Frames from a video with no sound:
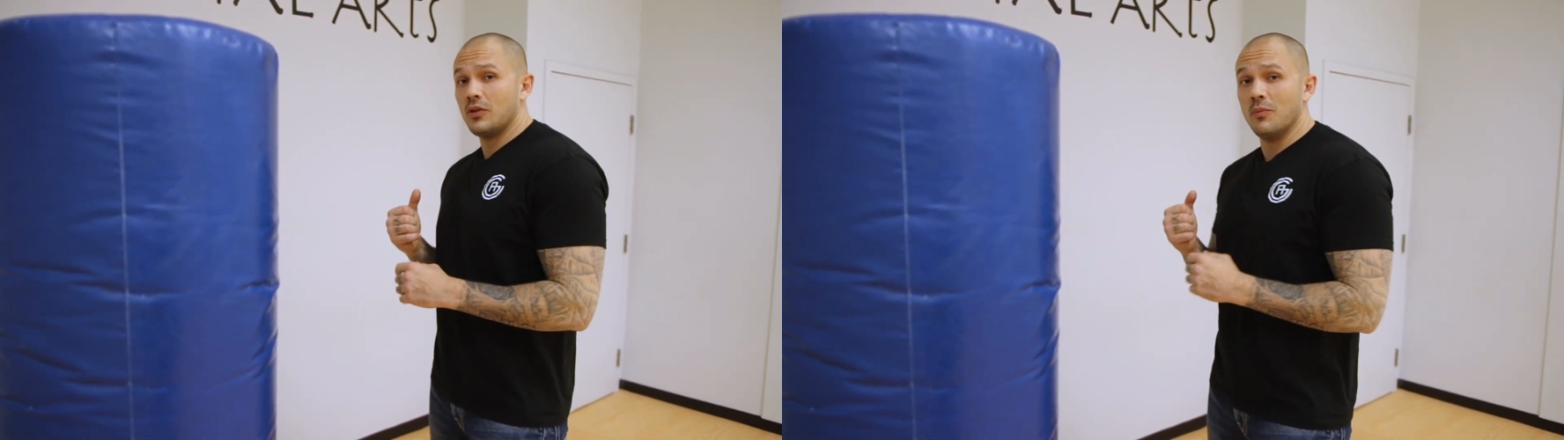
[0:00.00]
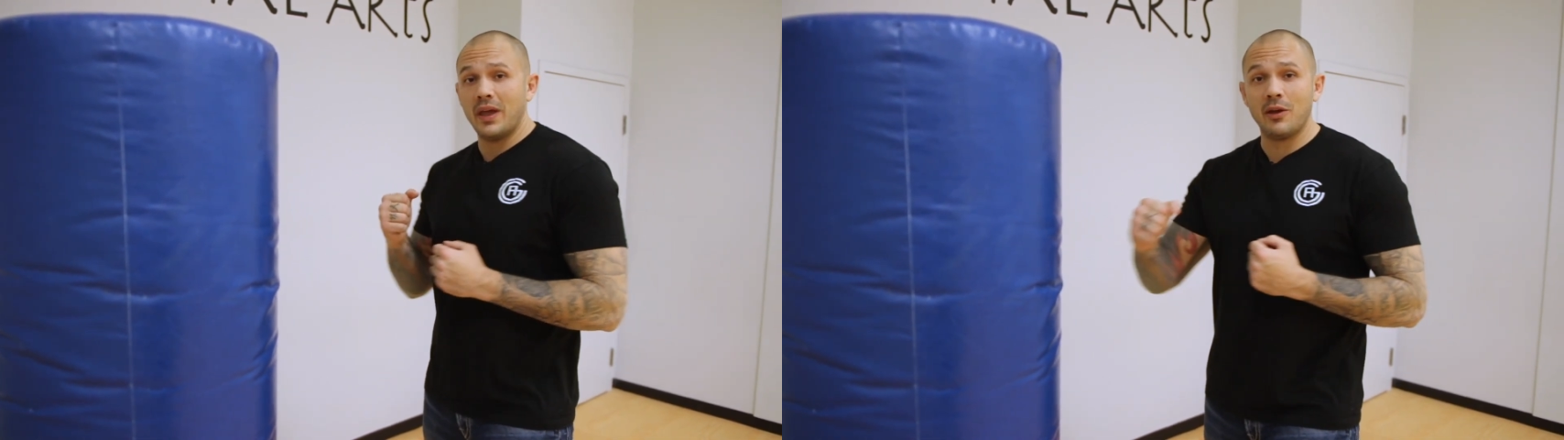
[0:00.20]

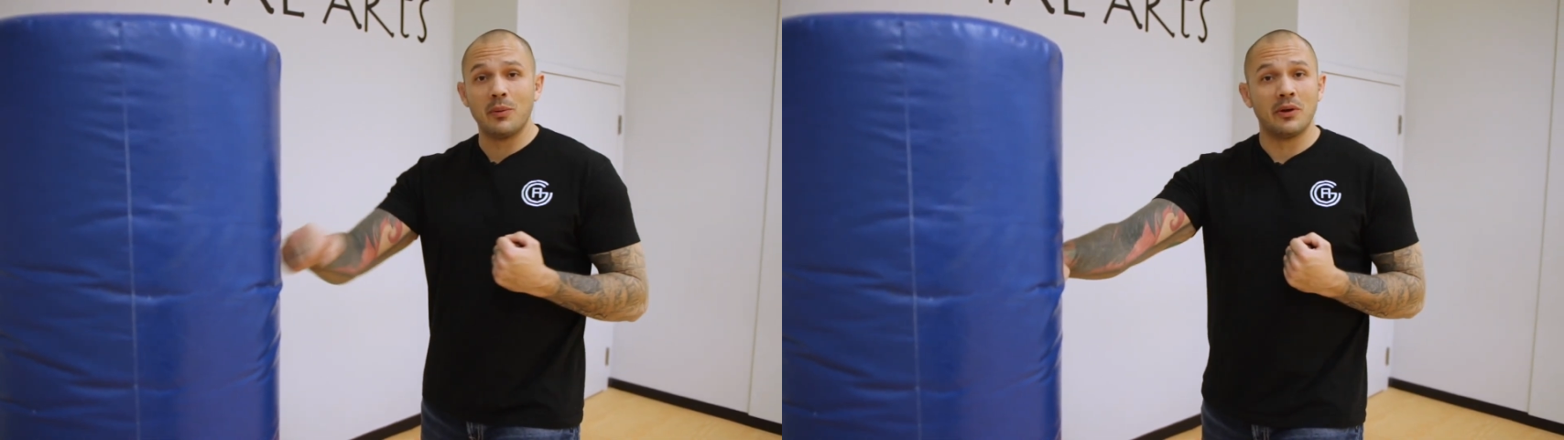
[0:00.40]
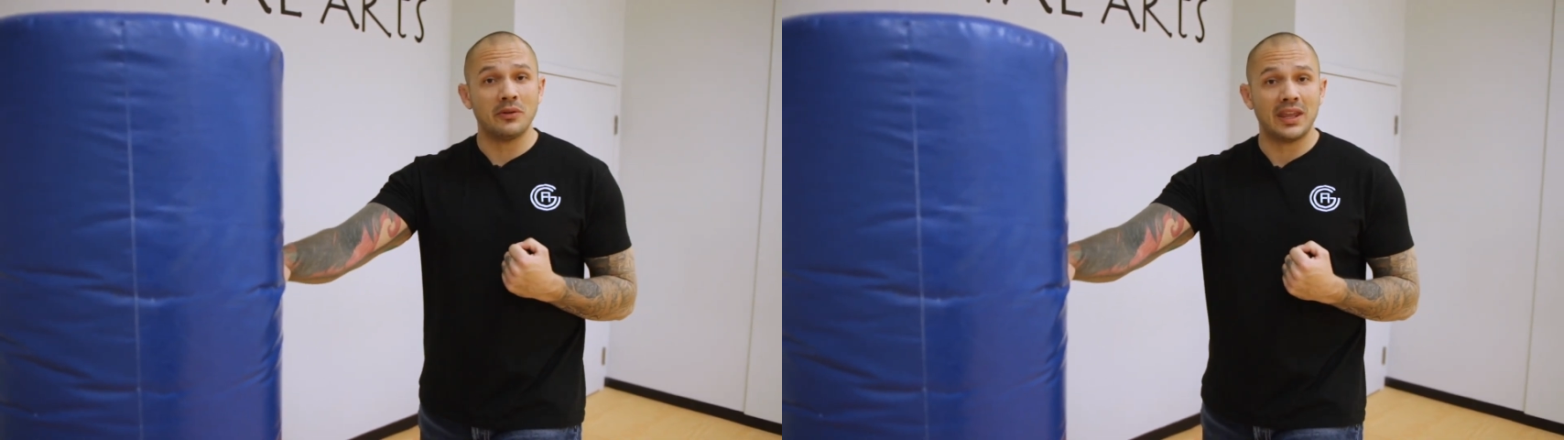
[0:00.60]
you may
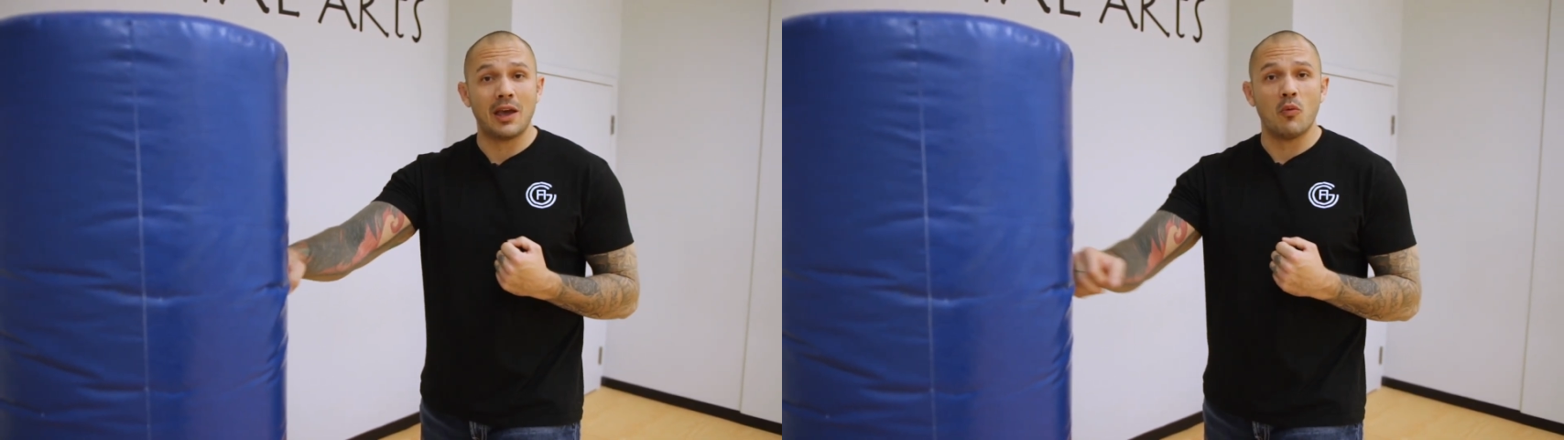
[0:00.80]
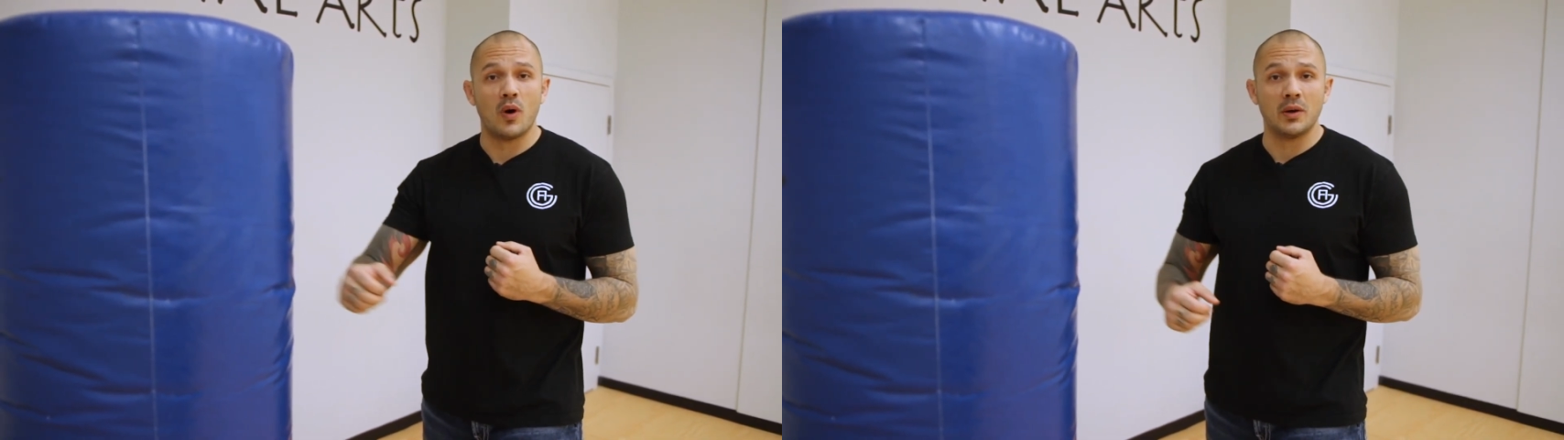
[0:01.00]
well only
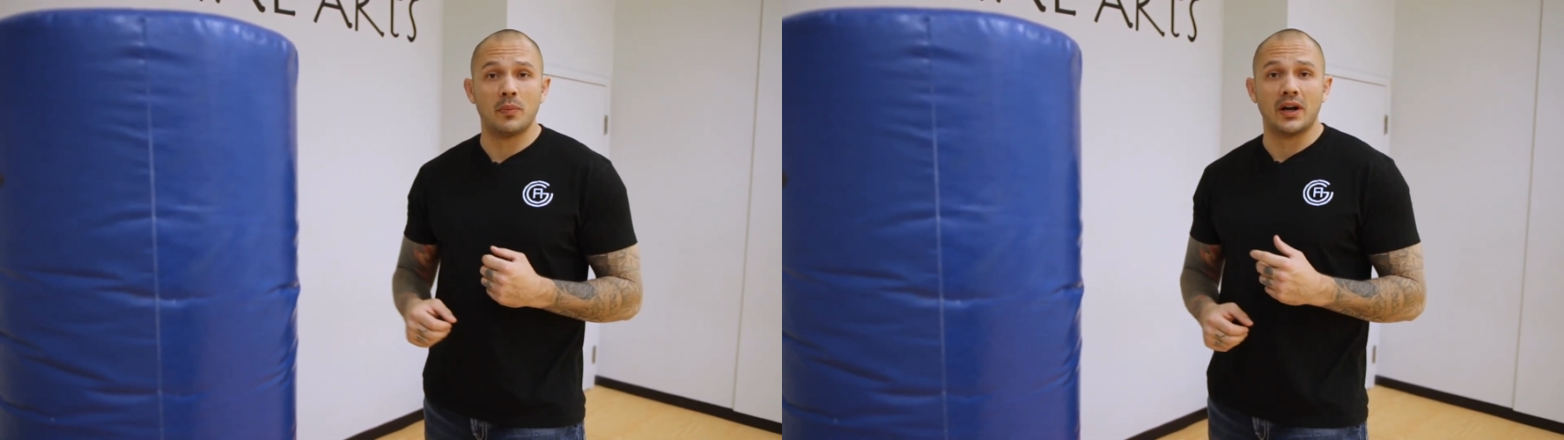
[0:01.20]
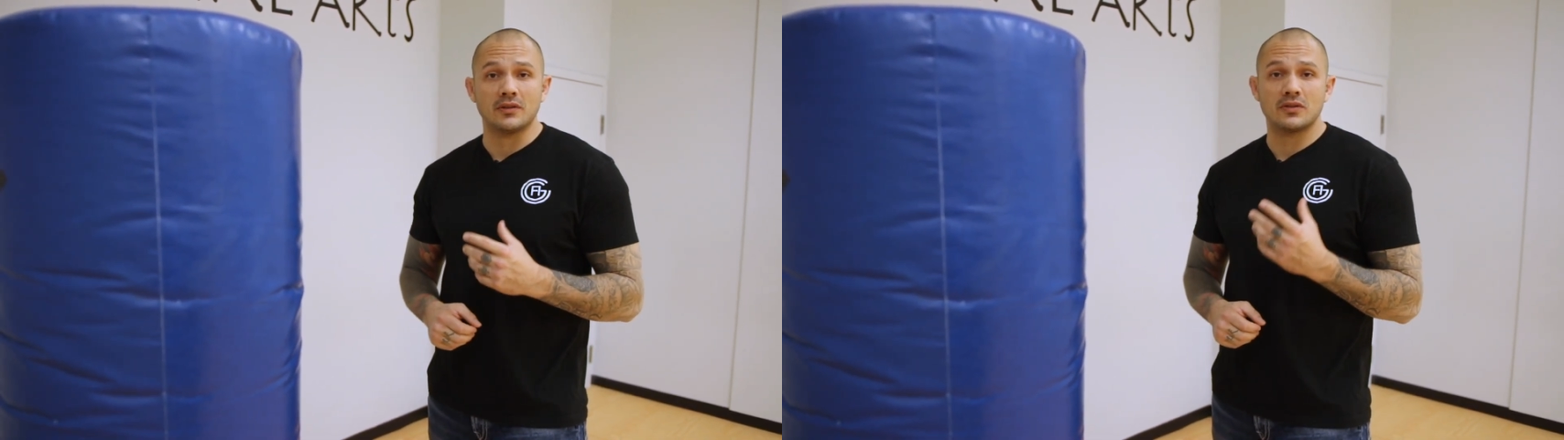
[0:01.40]
get one
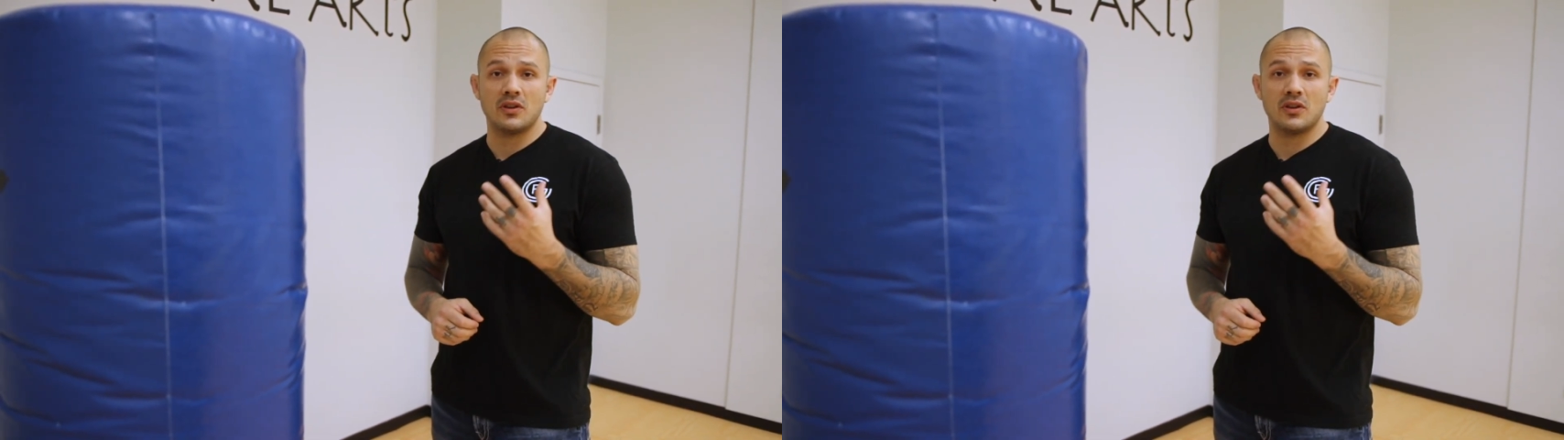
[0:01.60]
punch.